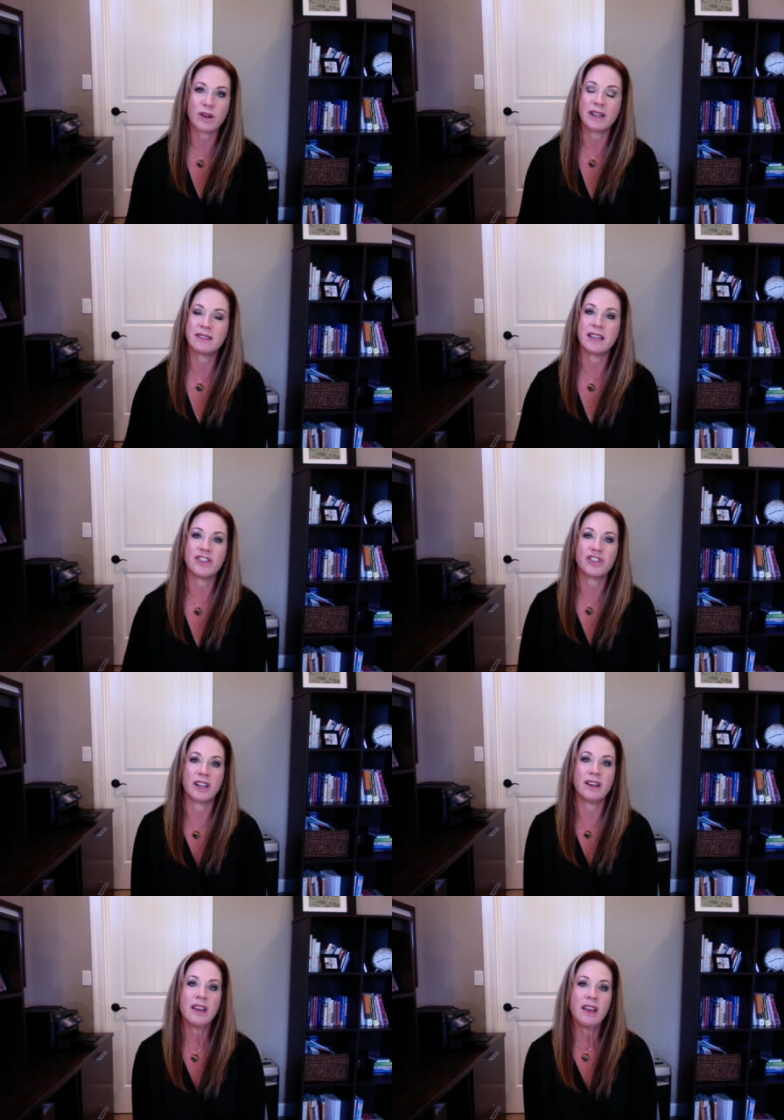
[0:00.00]

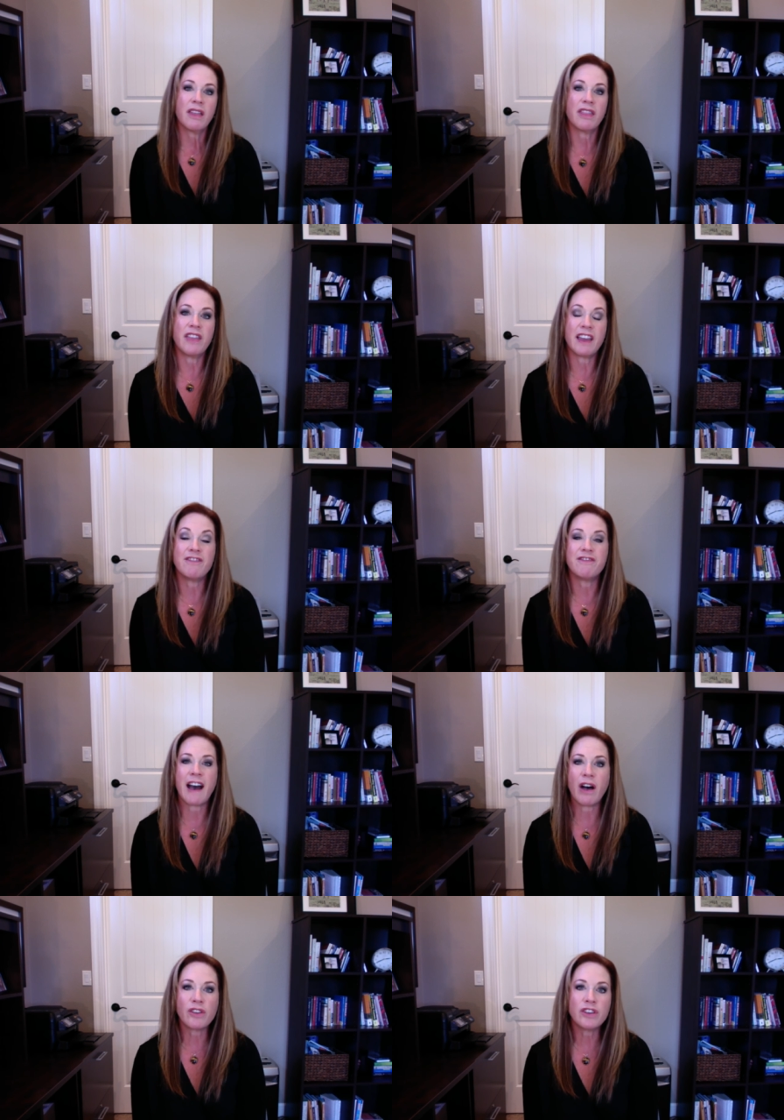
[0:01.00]
organization. They
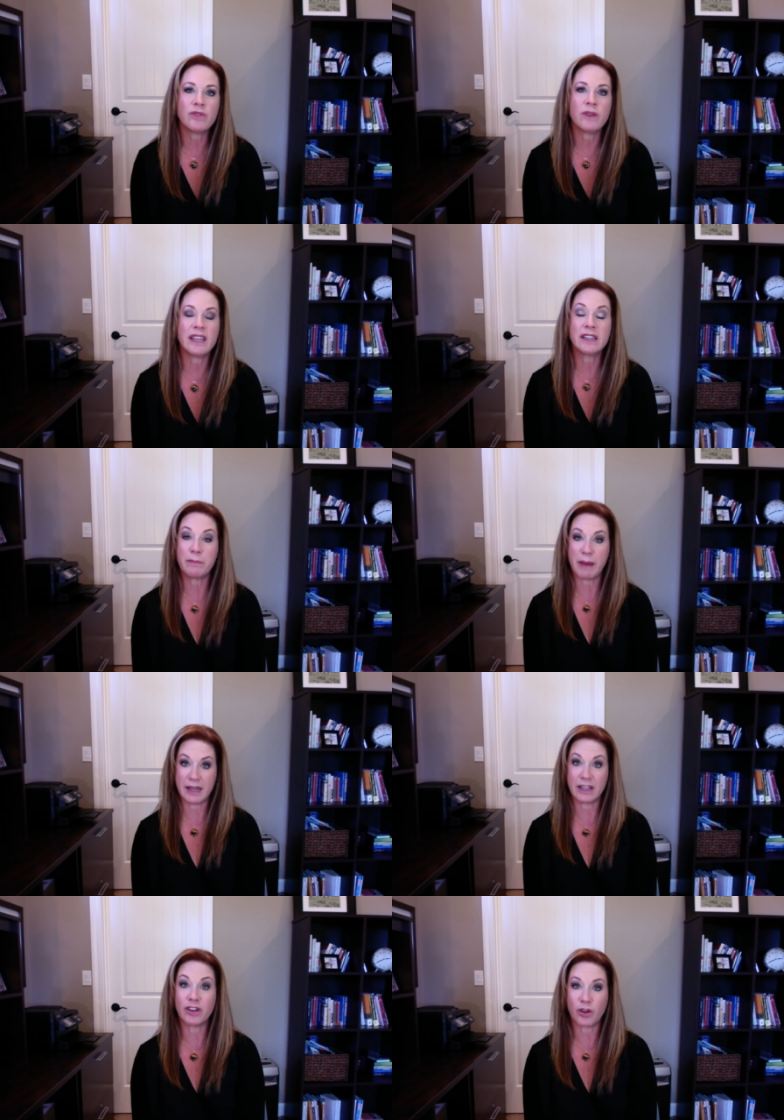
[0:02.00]
value
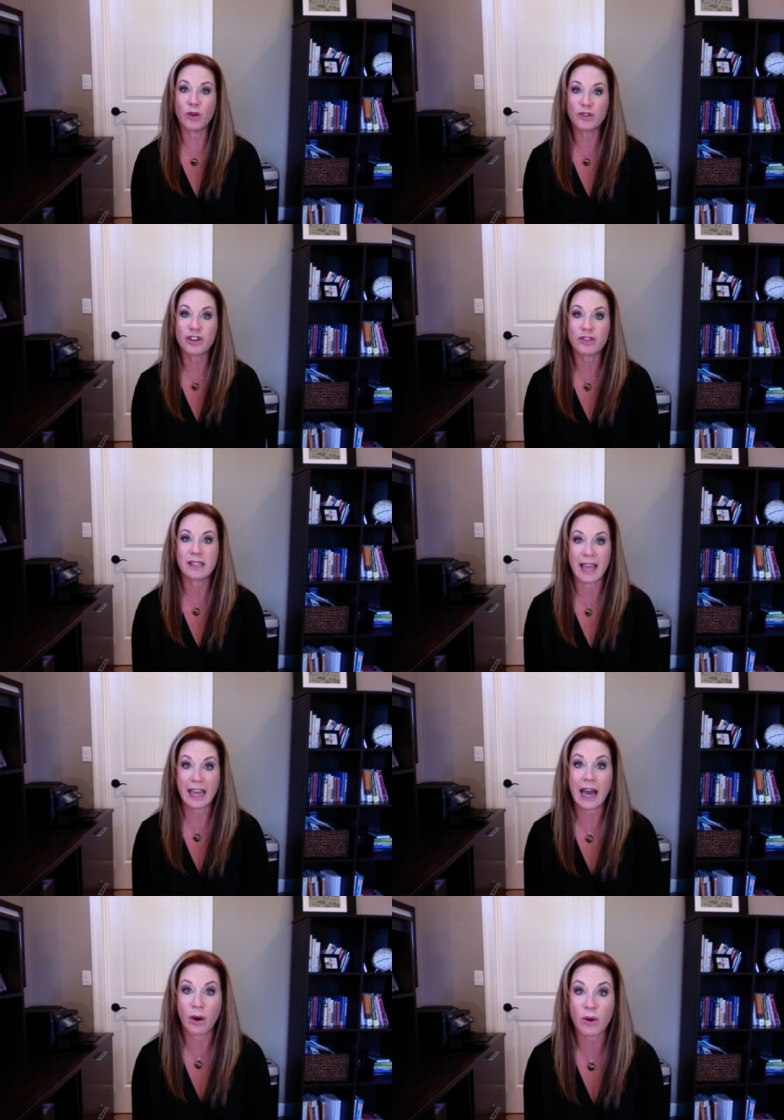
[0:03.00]
independent cultures
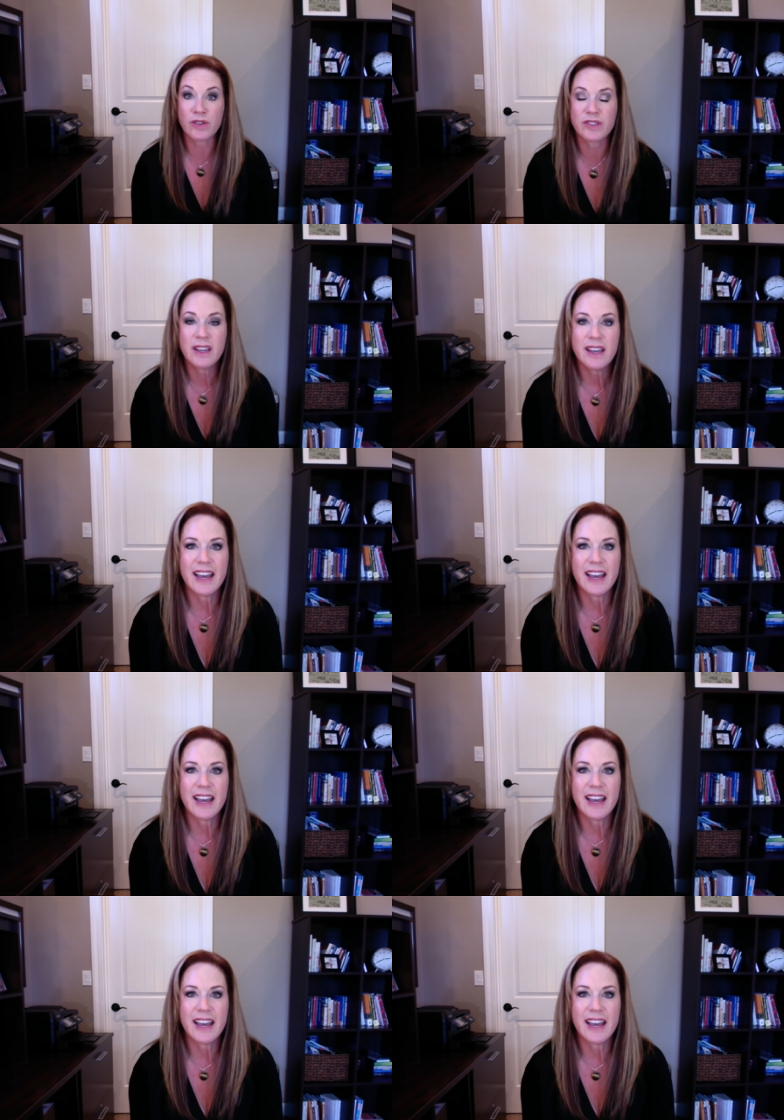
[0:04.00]
like ours,